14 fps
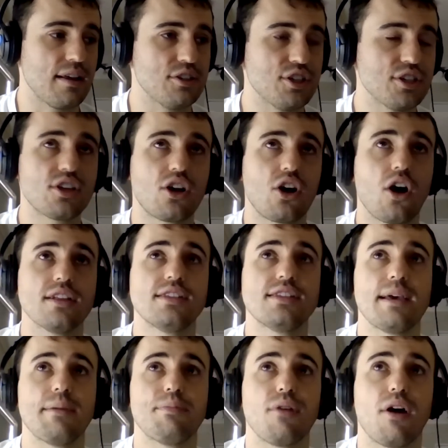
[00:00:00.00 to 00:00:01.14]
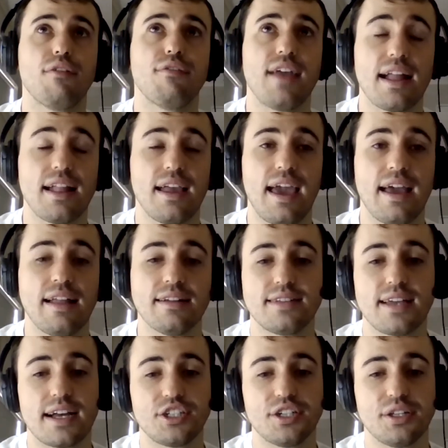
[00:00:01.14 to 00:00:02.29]
just the concept of that, again,
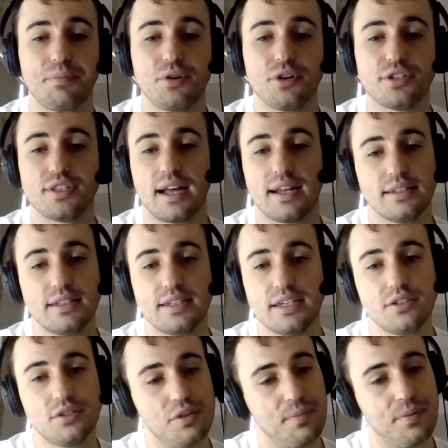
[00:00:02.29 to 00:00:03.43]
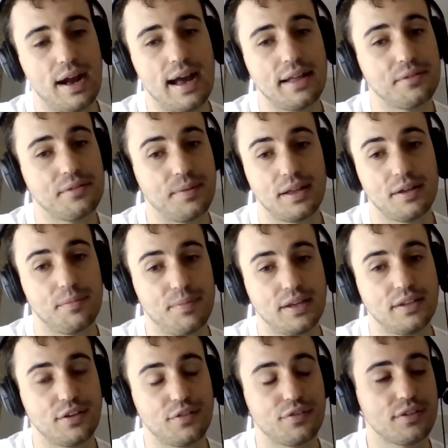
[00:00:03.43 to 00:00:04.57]
attaching a personality to the brand made a big
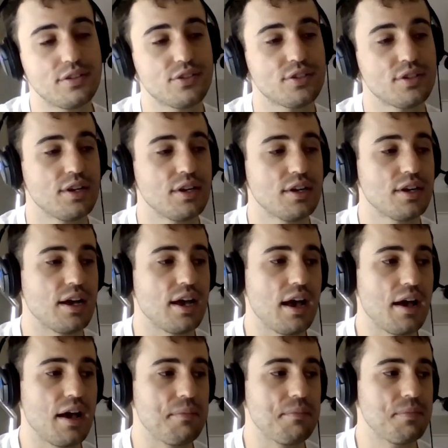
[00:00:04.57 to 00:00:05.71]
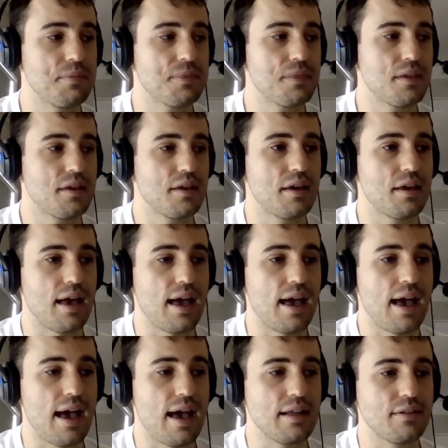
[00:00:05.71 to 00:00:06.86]
difference.
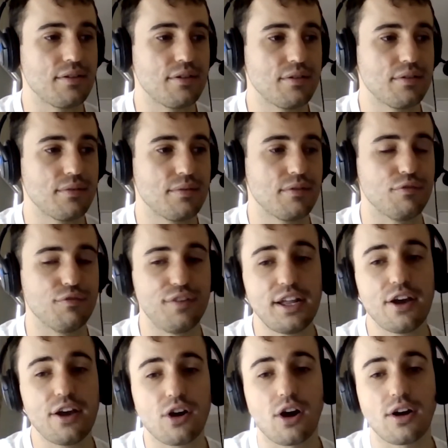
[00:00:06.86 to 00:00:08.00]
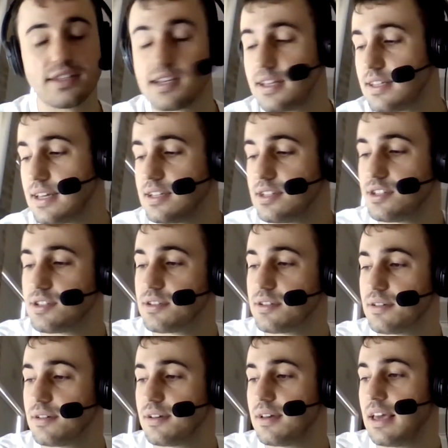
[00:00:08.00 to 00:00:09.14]
And video content is,
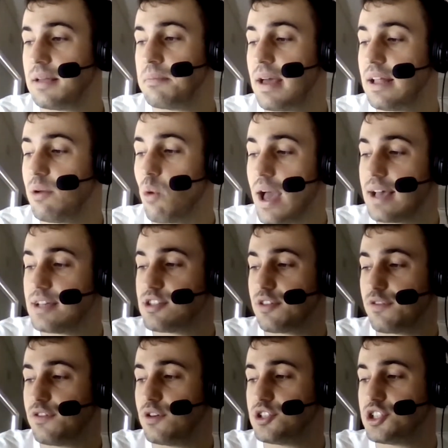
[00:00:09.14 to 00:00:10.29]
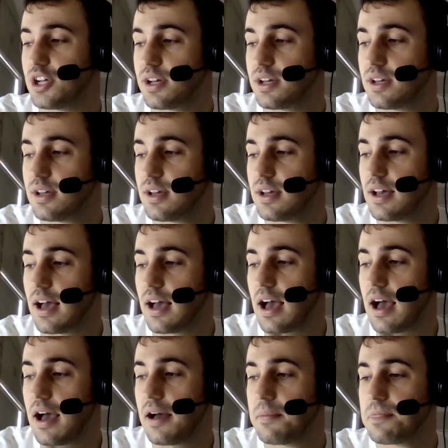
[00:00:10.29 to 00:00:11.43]
in many ways, the future.
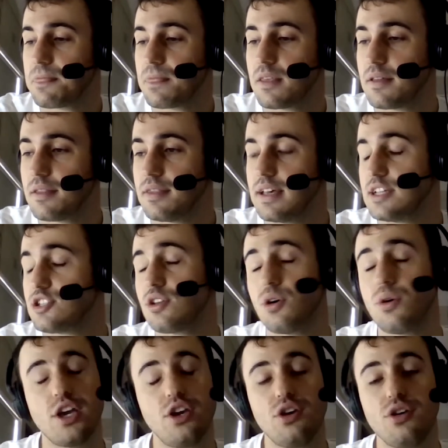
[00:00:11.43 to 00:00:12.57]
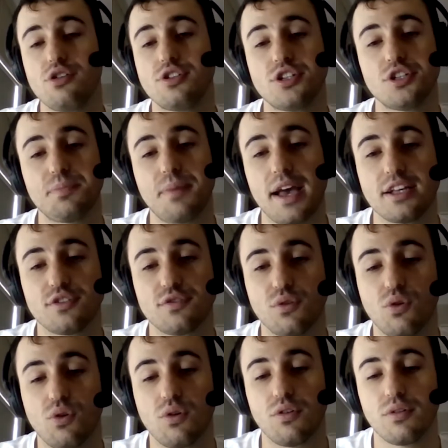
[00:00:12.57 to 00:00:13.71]
There's still a huge space
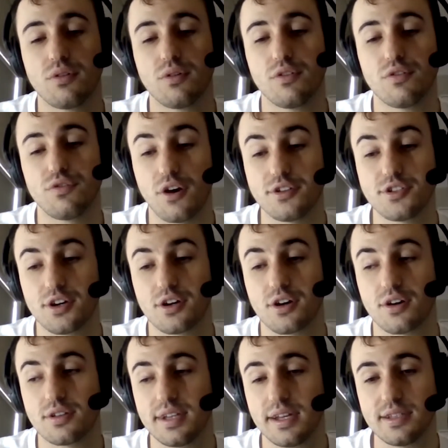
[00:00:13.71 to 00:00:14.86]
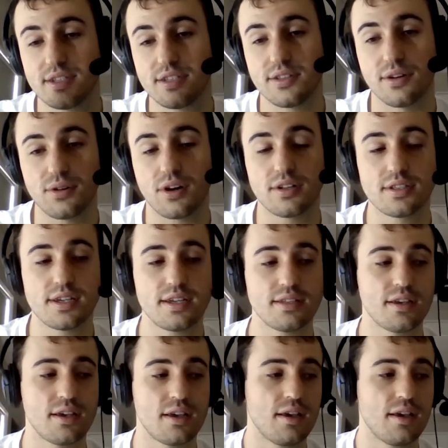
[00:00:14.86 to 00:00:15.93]
for photo content, still content,